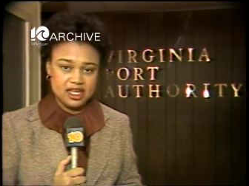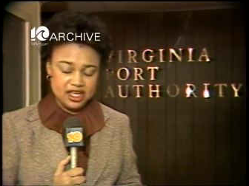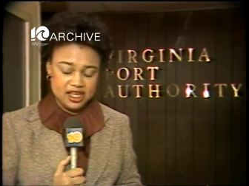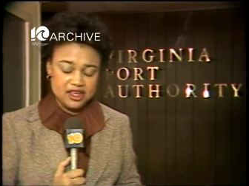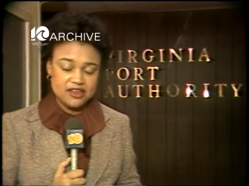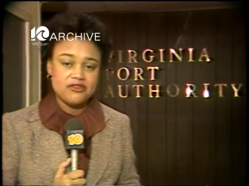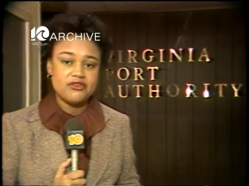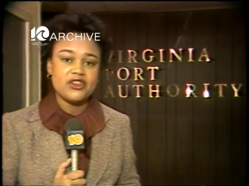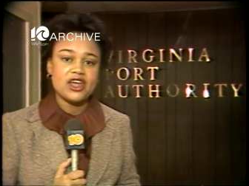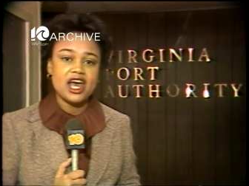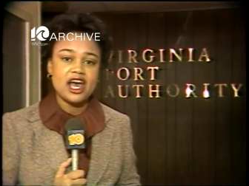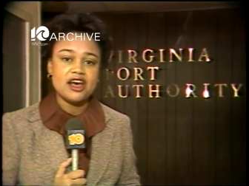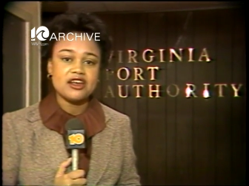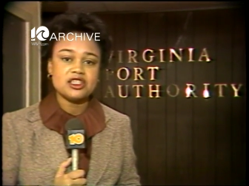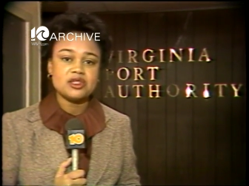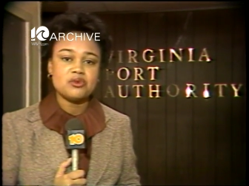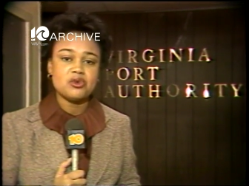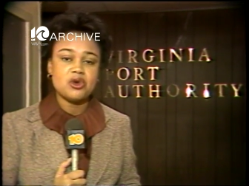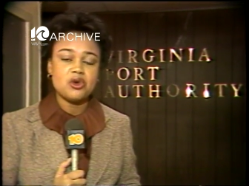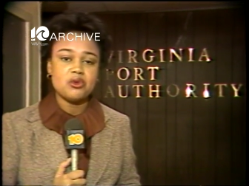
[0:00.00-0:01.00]
If the
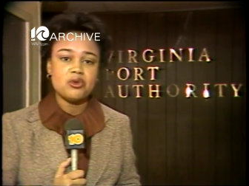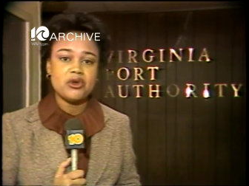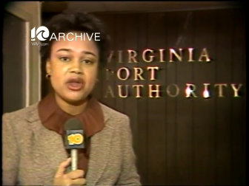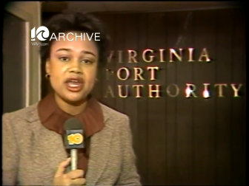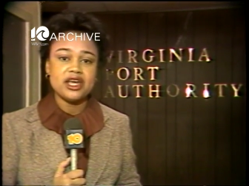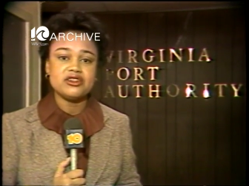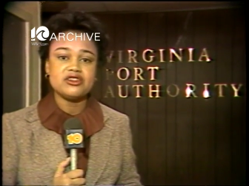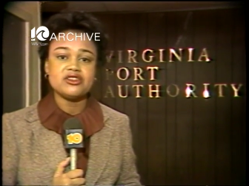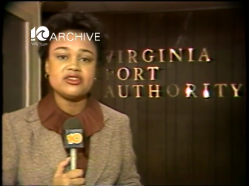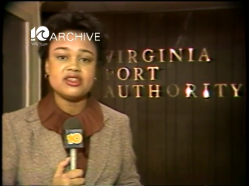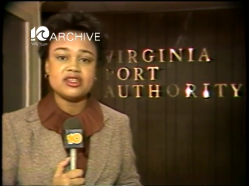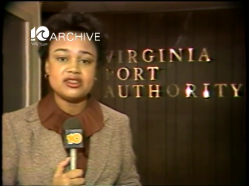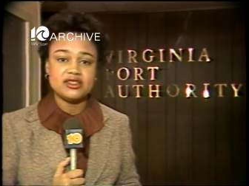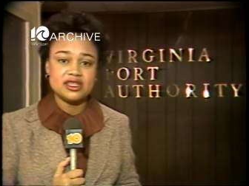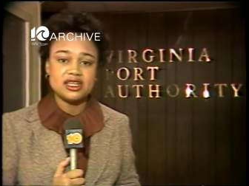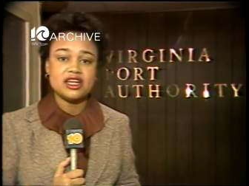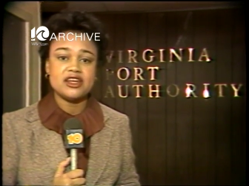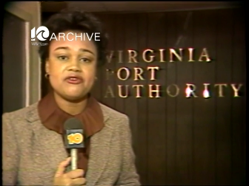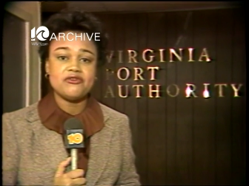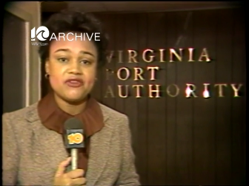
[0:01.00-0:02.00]
House Appropriations and
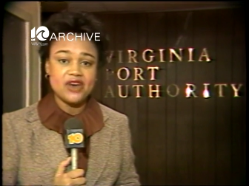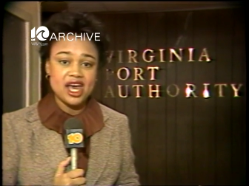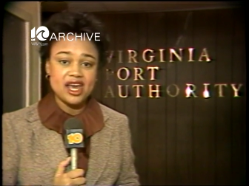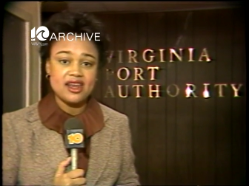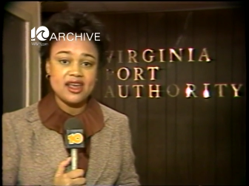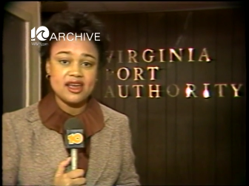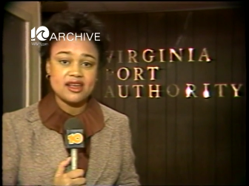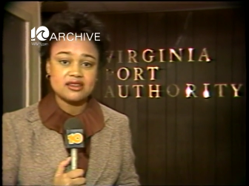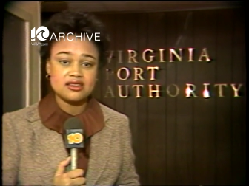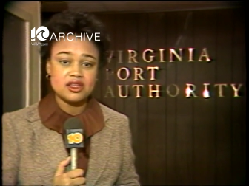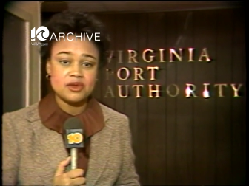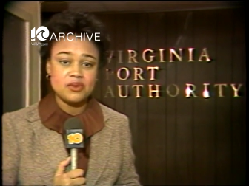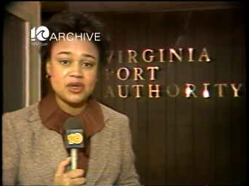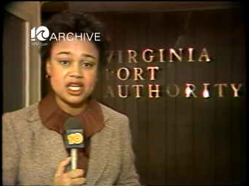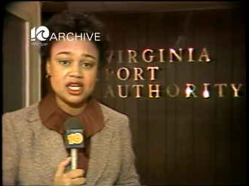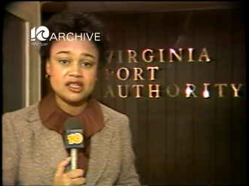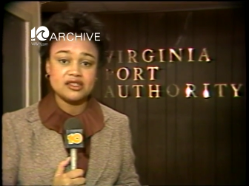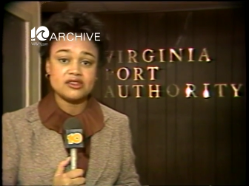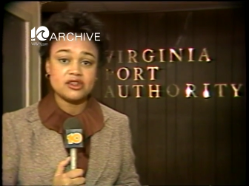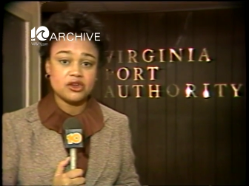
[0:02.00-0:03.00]
Senate Finance
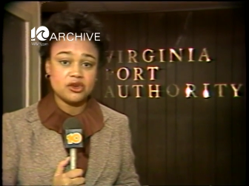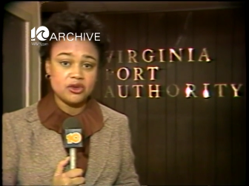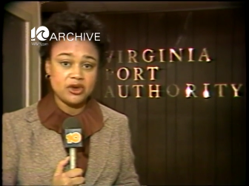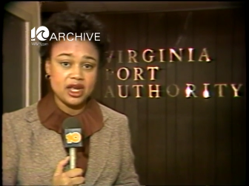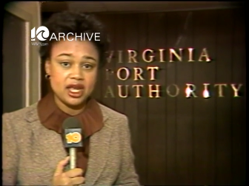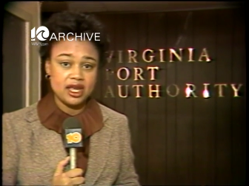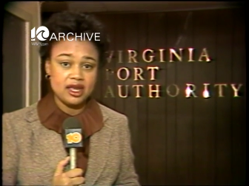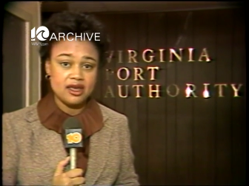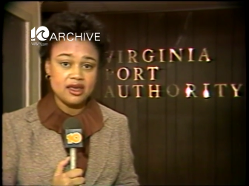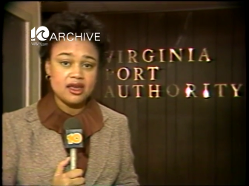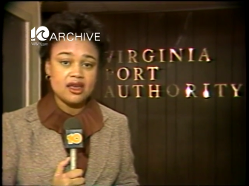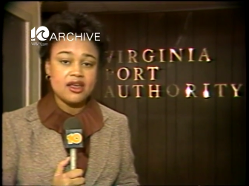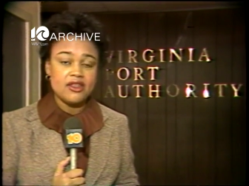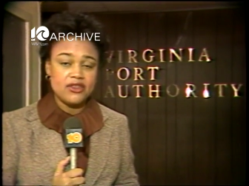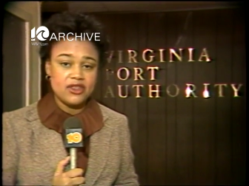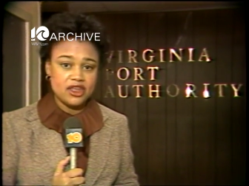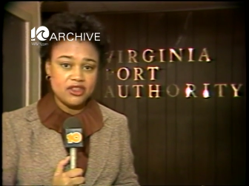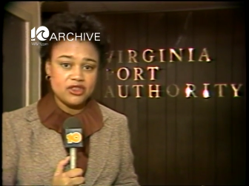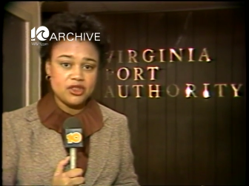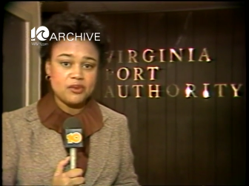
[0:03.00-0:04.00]
Committees agree,
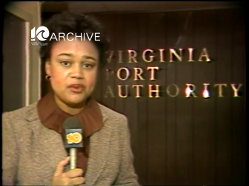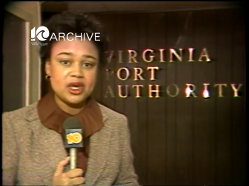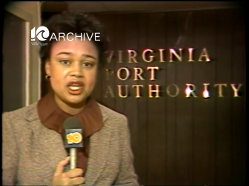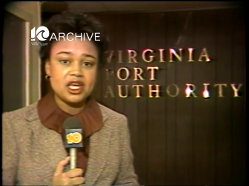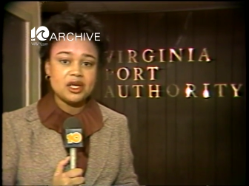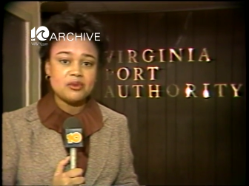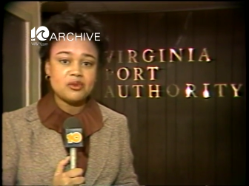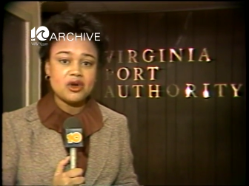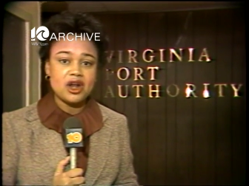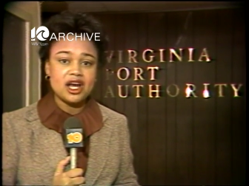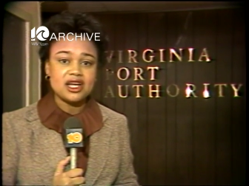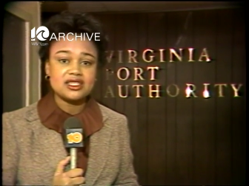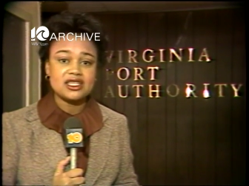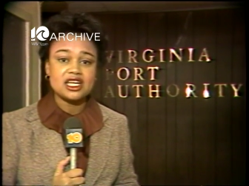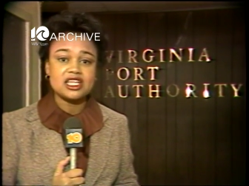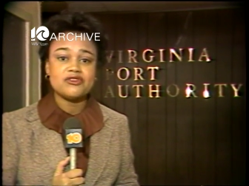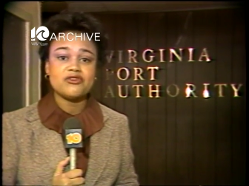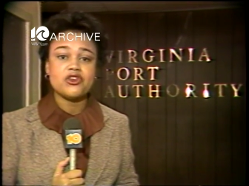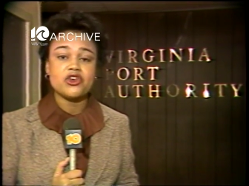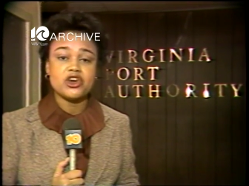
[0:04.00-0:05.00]
then the bidding
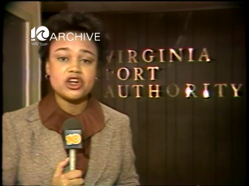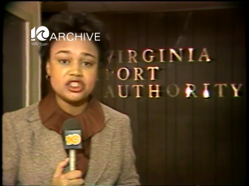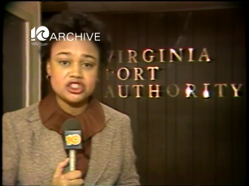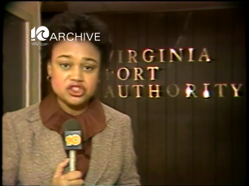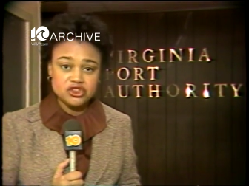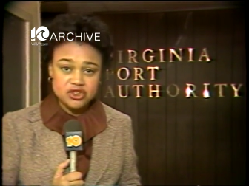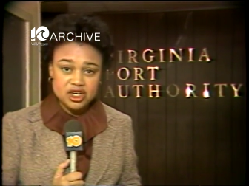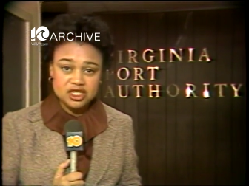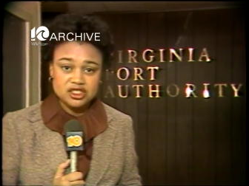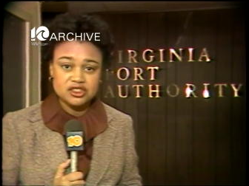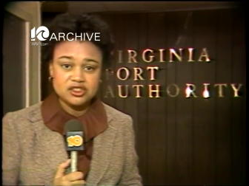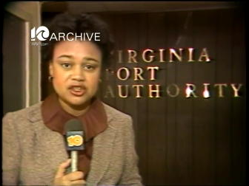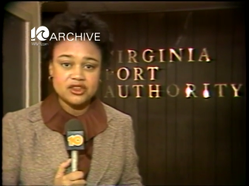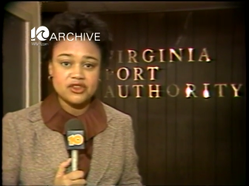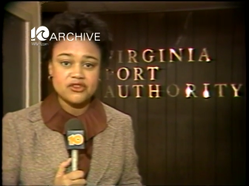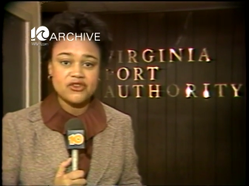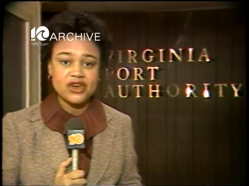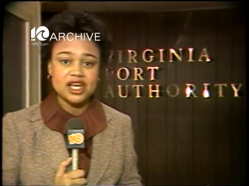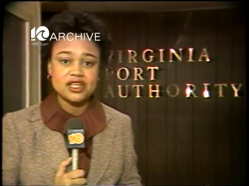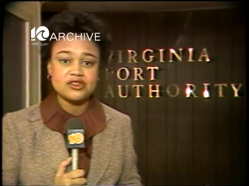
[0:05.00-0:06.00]
process for construction of
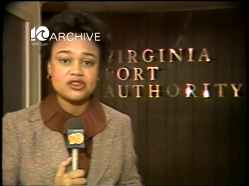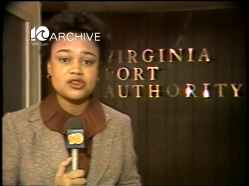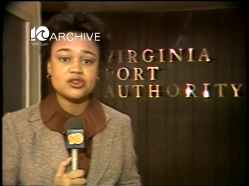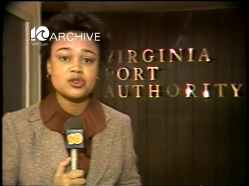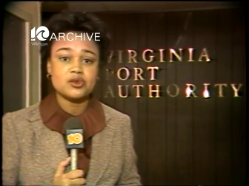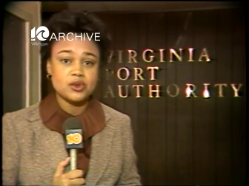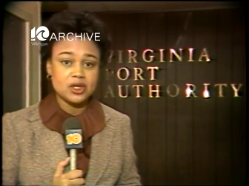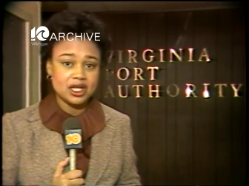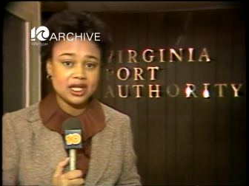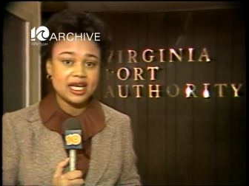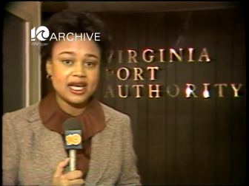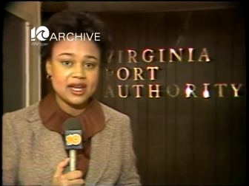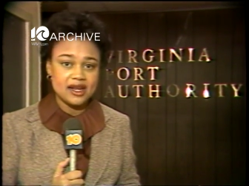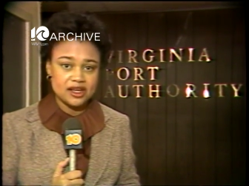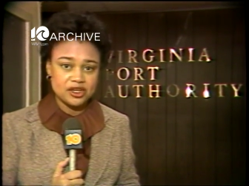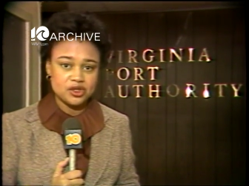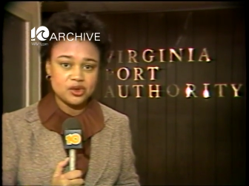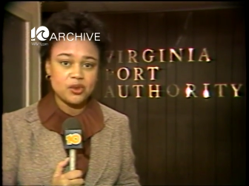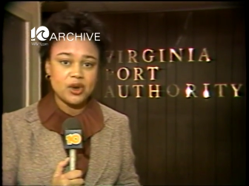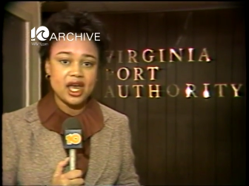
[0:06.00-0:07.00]
the vessels will get
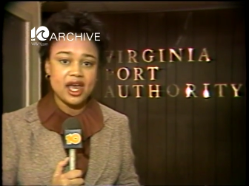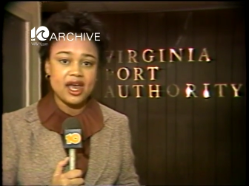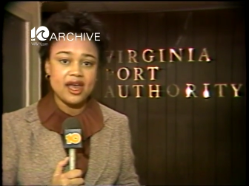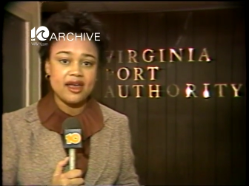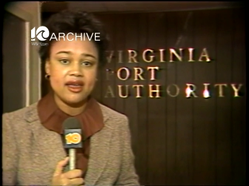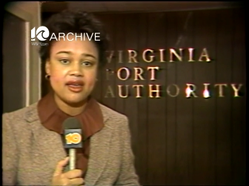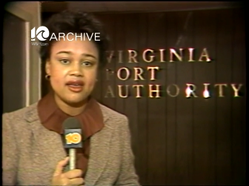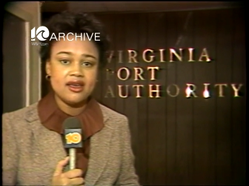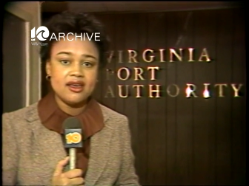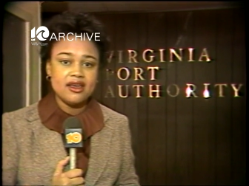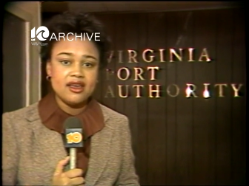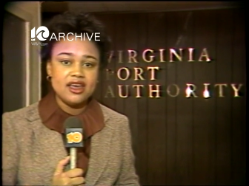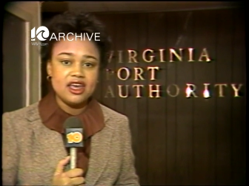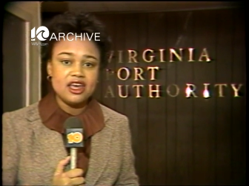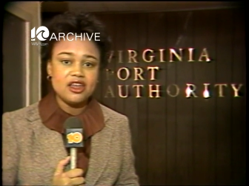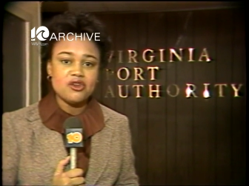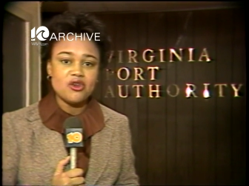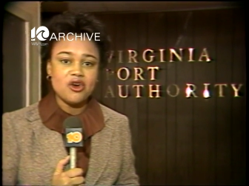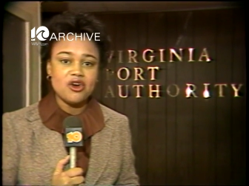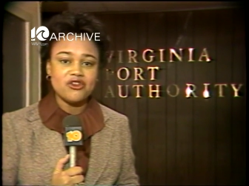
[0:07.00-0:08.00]
underway.
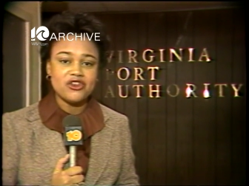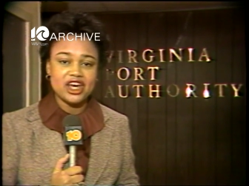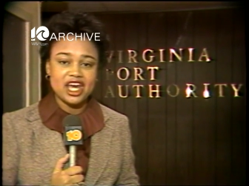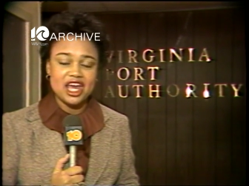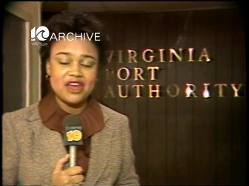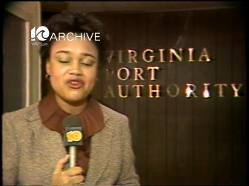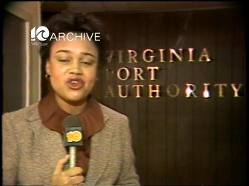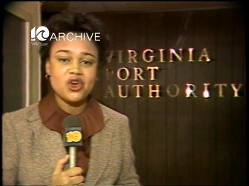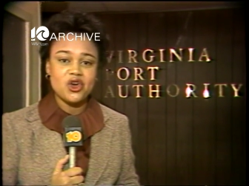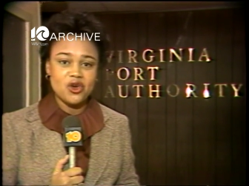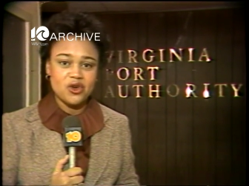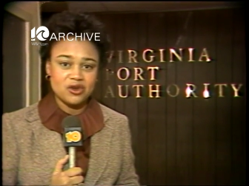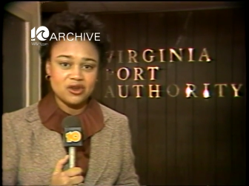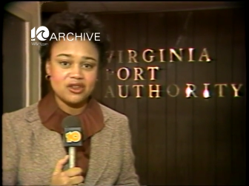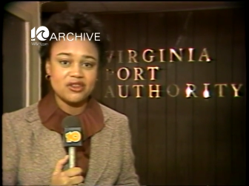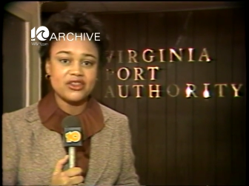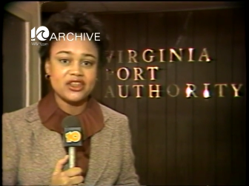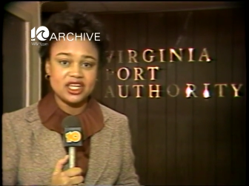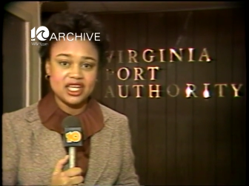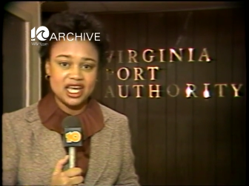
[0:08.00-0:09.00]
In Norfolk, Ava
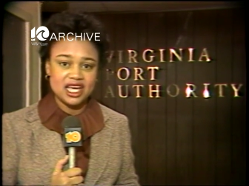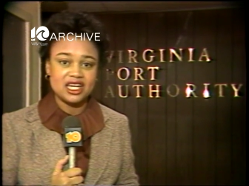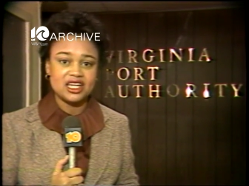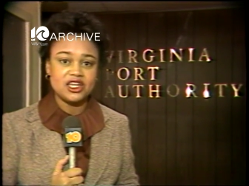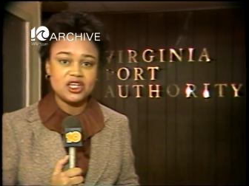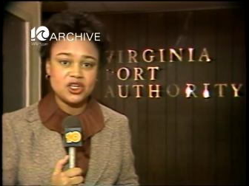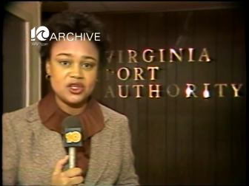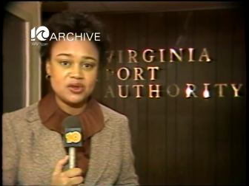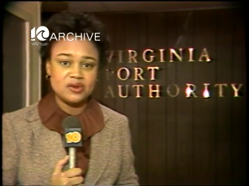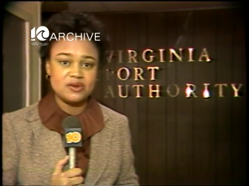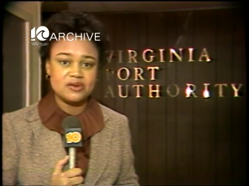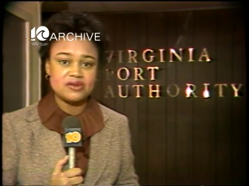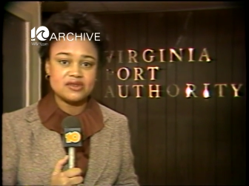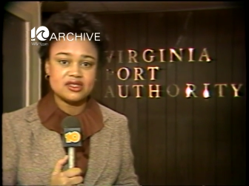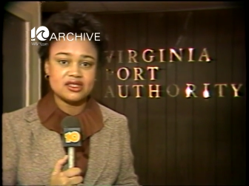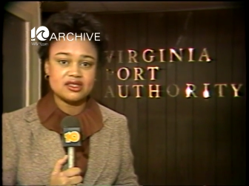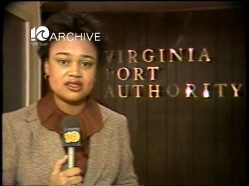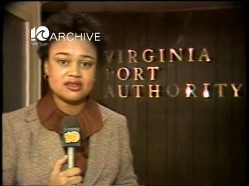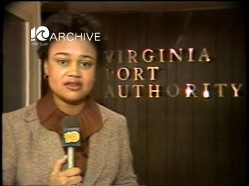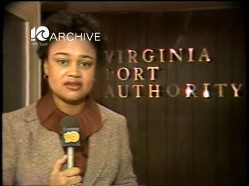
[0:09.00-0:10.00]
Hurdle, The Daily
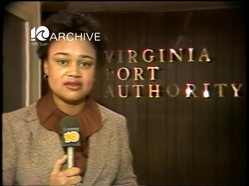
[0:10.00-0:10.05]
News.